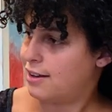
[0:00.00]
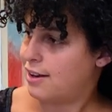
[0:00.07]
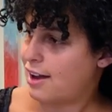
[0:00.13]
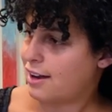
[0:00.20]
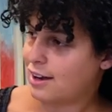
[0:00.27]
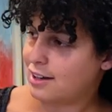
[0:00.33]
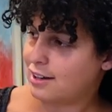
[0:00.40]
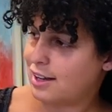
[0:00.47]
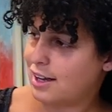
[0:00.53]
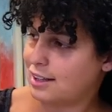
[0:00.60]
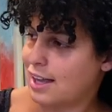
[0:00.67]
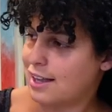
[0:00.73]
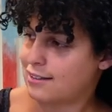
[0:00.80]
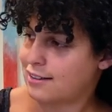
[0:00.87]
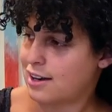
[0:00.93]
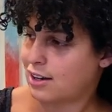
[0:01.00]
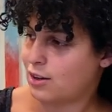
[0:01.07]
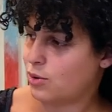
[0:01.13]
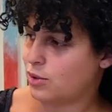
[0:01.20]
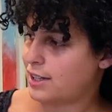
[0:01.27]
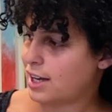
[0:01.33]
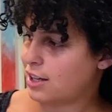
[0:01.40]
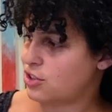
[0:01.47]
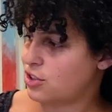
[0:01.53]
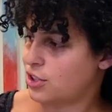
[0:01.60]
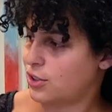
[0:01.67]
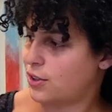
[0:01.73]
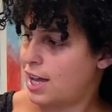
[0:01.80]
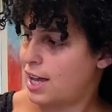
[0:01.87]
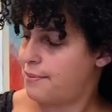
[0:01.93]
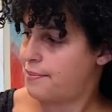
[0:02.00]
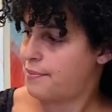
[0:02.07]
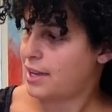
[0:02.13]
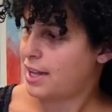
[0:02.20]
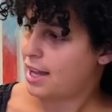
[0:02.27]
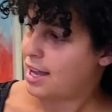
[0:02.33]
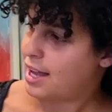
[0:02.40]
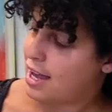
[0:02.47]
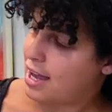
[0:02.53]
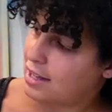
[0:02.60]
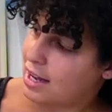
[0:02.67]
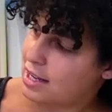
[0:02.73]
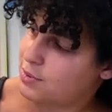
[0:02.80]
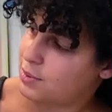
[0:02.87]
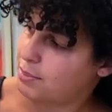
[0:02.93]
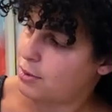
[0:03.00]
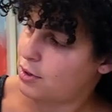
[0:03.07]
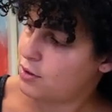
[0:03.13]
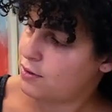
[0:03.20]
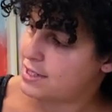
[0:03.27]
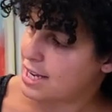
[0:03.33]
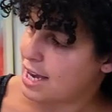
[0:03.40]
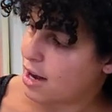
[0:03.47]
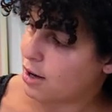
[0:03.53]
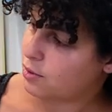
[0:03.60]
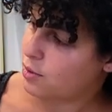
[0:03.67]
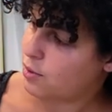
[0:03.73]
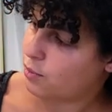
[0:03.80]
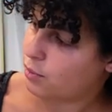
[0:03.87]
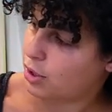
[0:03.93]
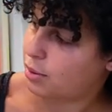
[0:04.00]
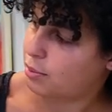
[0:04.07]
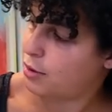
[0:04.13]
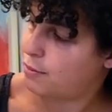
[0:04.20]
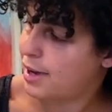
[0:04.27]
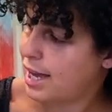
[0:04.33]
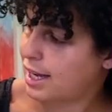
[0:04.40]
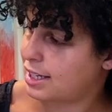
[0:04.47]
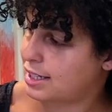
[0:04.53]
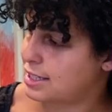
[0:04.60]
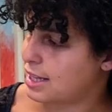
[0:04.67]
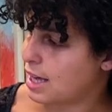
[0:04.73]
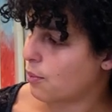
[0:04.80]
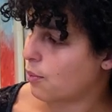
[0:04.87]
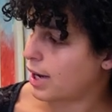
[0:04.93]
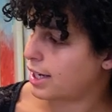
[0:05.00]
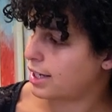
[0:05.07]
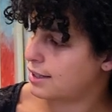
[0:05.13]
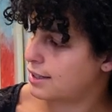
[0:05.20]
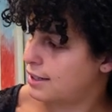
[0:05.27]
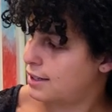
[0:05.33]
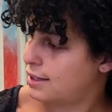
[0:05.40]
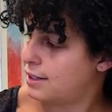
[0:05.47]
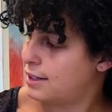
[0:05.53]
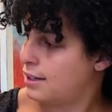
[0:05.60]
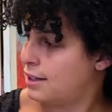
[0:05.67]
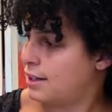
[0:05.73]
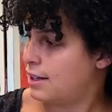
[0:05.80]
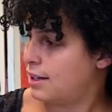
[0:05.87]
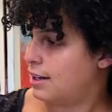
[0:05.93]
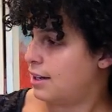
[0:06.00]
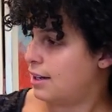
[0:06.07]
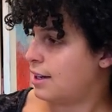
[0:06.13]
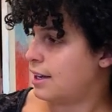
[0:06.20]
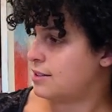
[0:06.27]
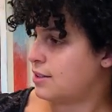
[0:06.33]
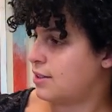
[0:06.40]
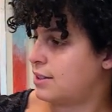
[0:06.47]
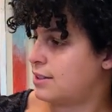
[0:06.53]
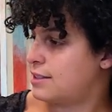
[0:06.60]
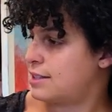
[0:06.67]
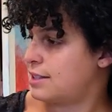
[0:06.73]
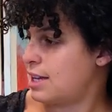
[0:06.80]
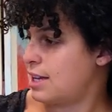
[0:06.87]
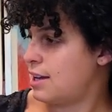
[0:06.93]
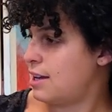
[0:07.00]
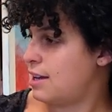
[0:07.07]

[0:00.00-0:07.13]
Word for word: I kind of like that. It's got a cool texture to it. And as we move down, we're going to move back into that white. And as you can see,